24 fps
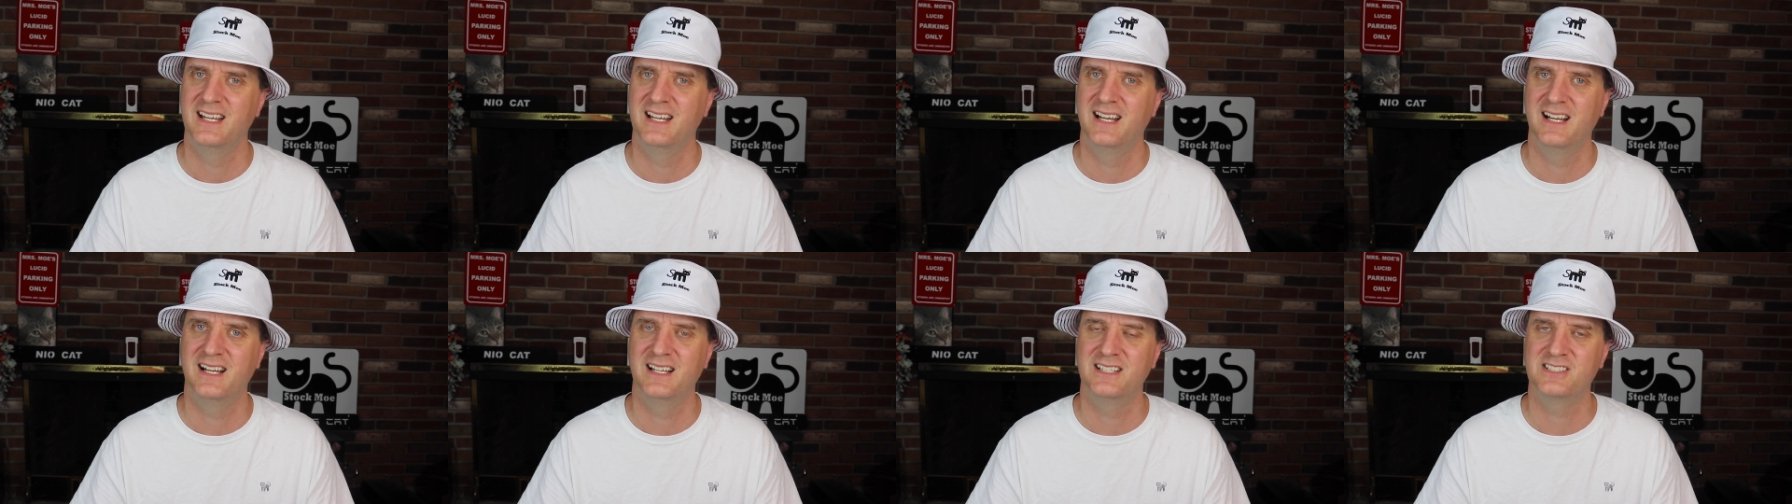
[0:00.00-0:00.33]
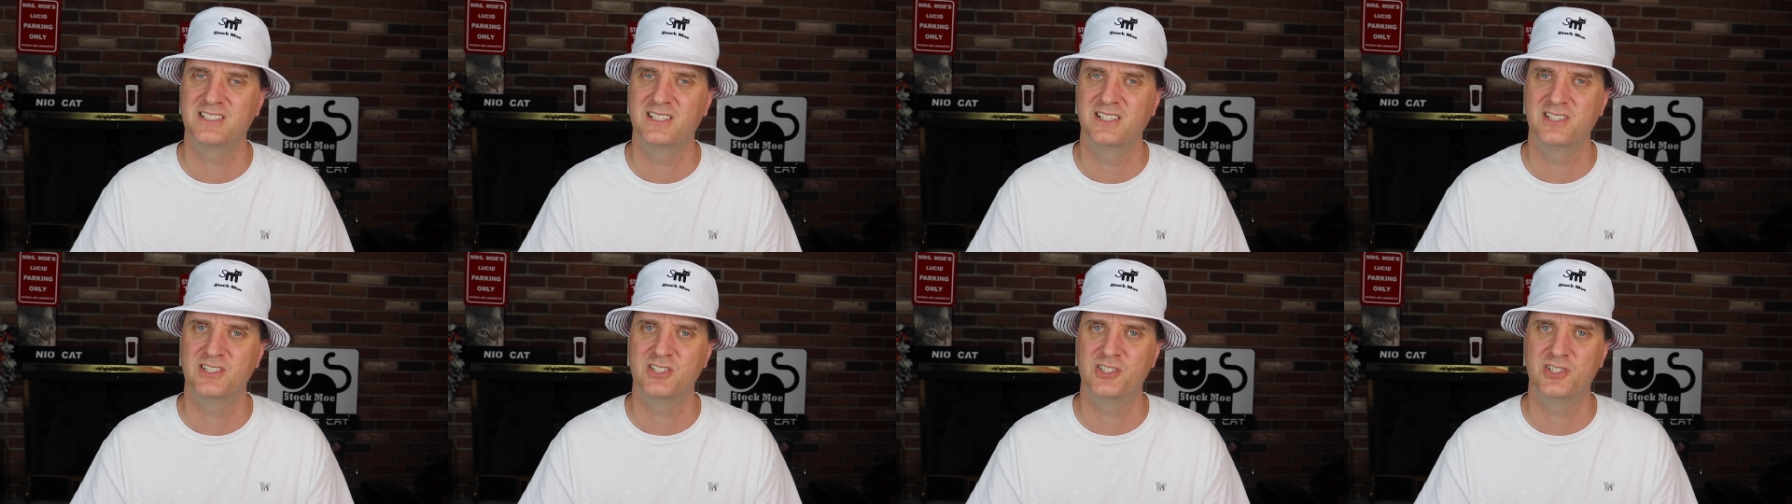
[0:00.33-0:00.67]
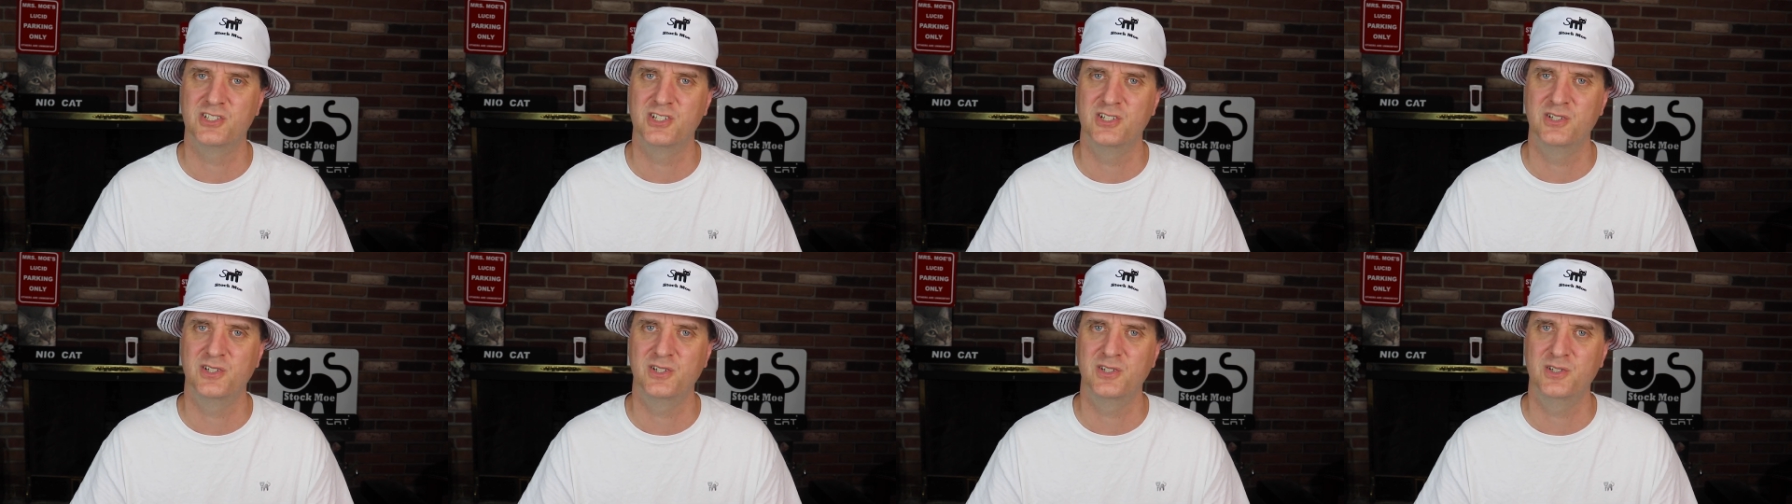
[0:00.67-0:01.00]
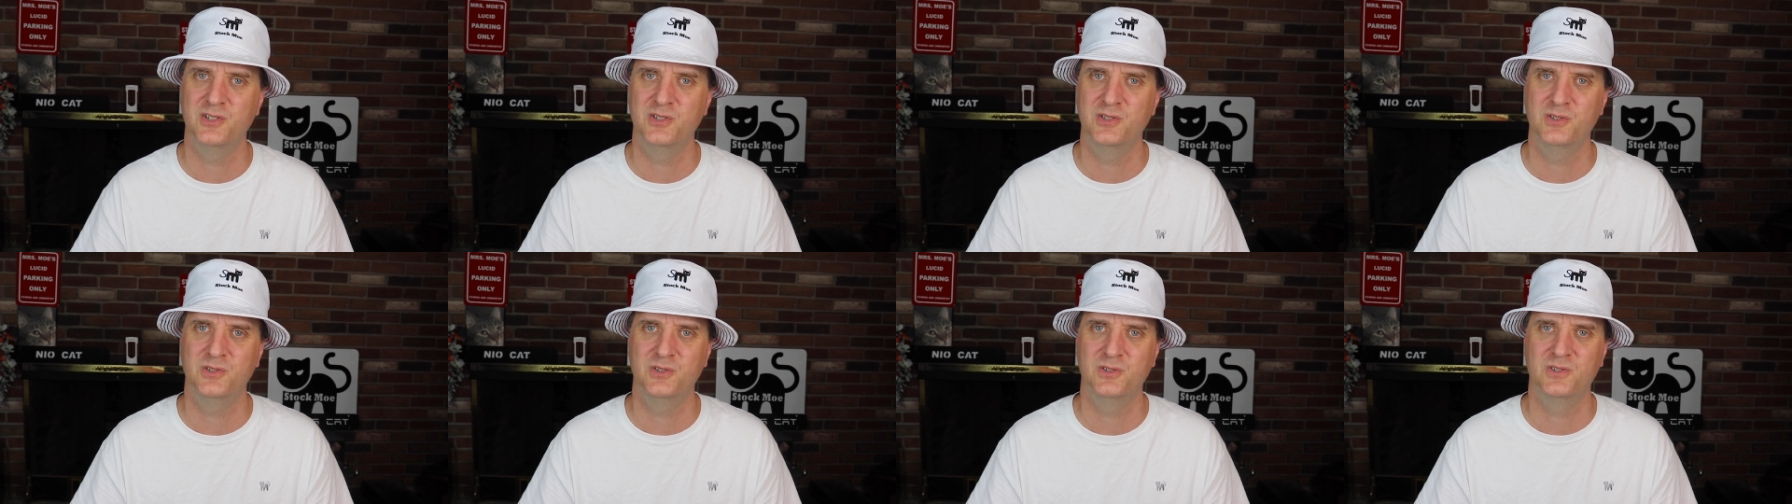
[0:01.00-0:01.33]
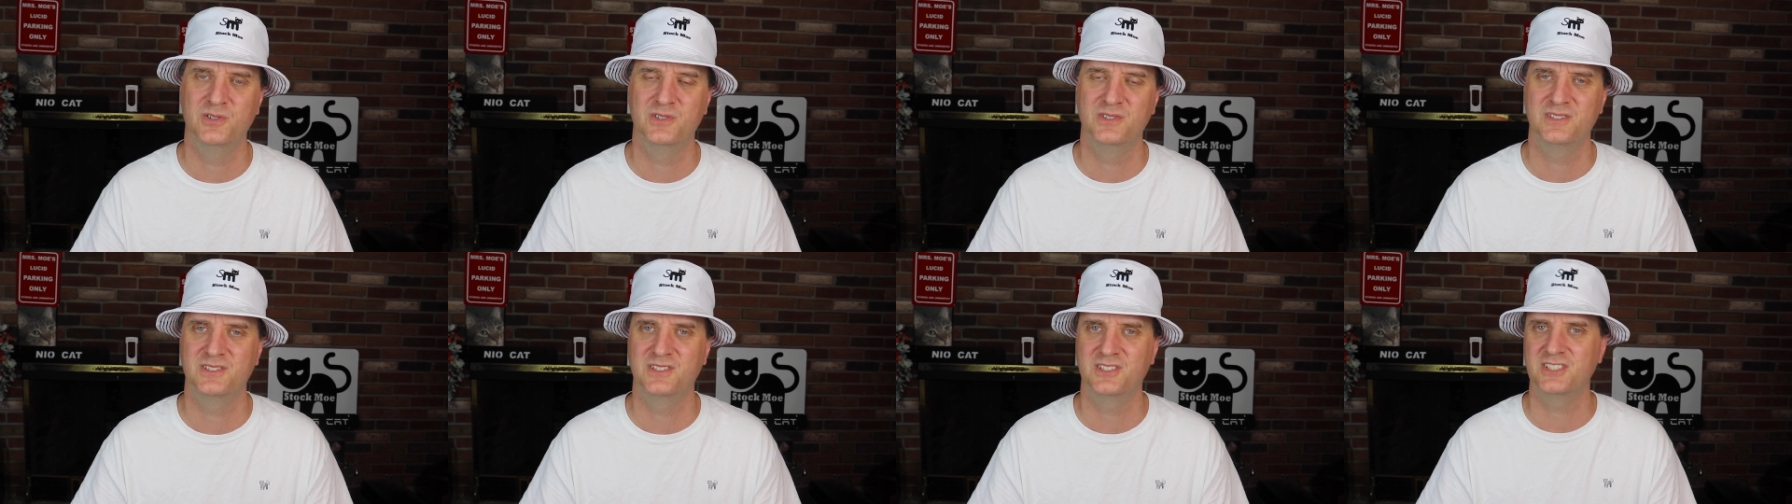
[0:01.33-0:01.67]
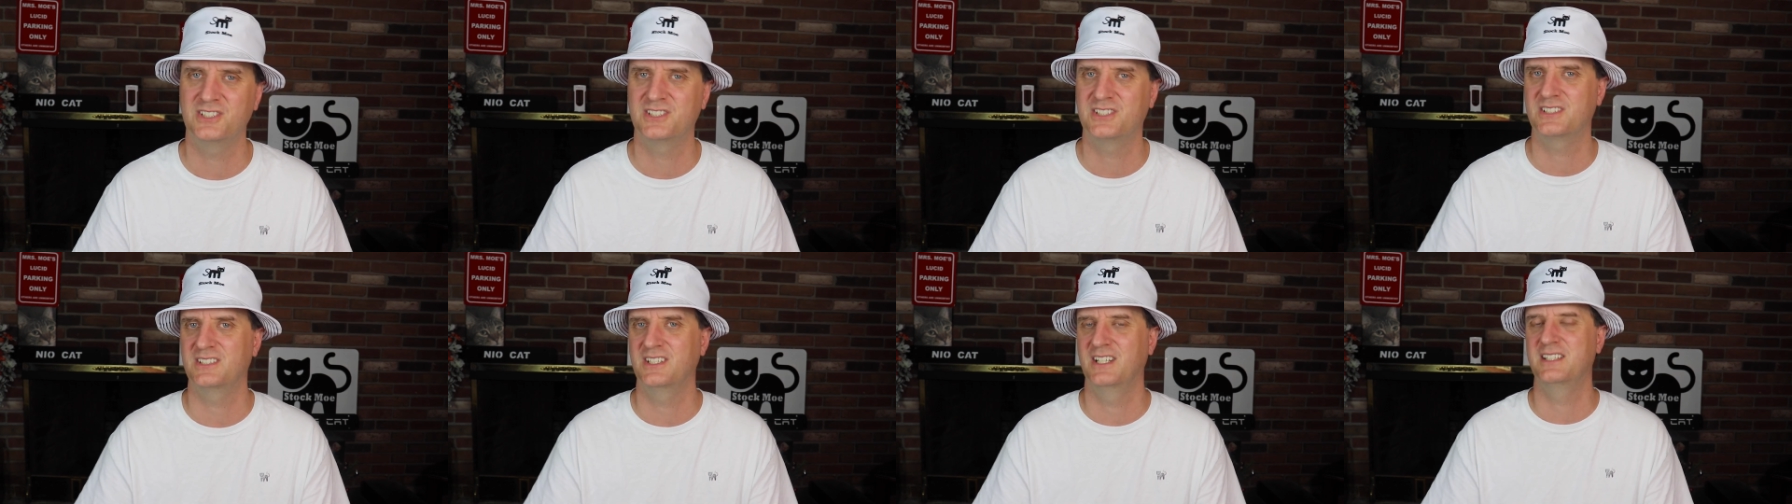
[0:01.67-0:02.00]
It's going to show you
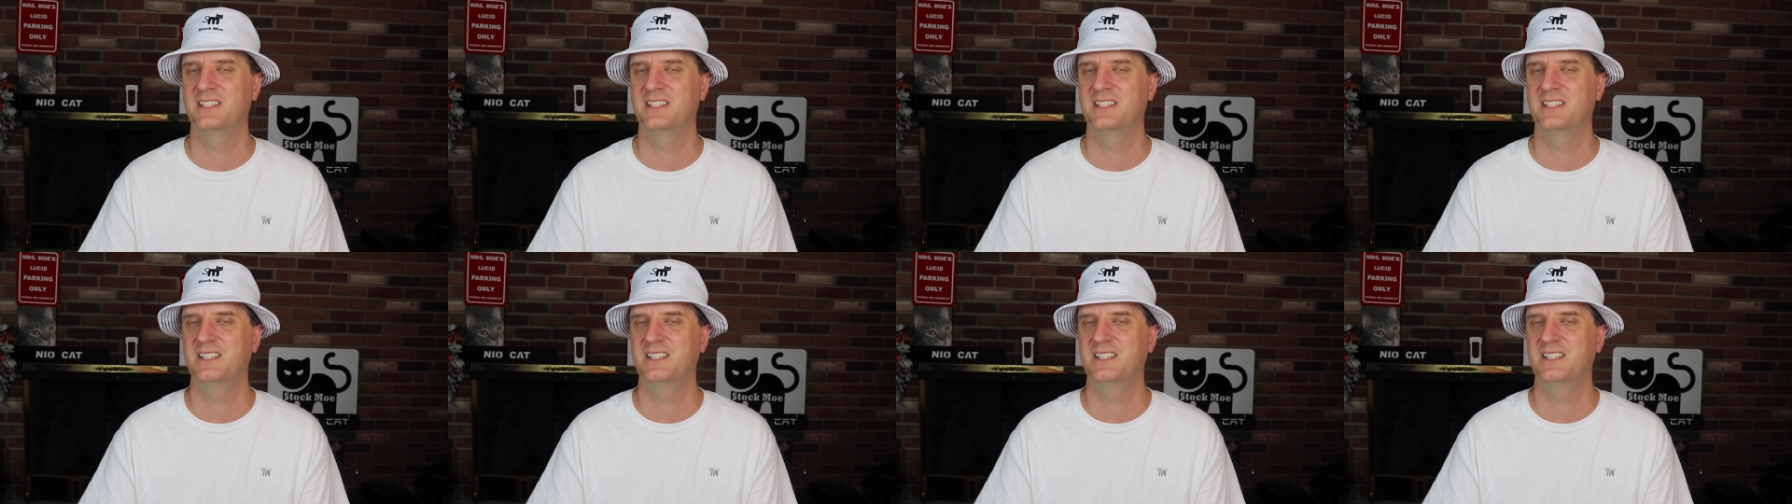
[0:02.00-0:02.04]
just